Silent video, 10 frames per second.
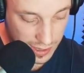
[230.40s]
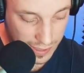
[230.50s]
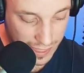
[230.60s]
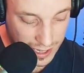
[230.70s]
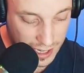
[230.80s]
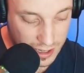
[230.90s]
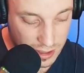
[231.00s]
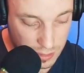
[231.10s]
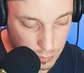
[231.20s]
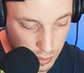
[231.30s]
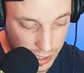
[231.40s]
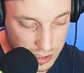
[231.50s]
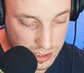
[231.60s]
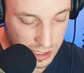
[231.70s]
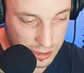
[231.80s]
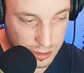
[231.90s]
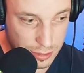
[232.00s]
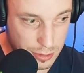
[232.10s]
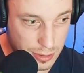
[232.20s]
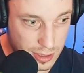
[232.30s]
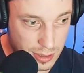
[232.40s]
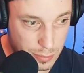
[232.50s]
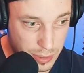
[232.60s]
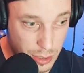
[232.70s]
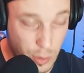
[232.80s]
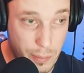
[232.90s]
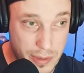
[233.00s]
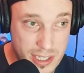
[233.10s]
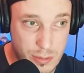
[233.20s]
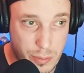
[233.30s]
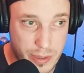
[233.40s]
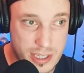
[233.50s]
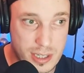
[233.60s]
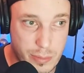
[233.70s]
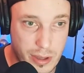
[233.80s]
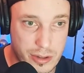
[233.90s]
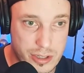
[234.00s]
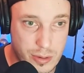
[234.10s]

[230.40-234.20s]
And that kind of branched into being quite busy with PC builds.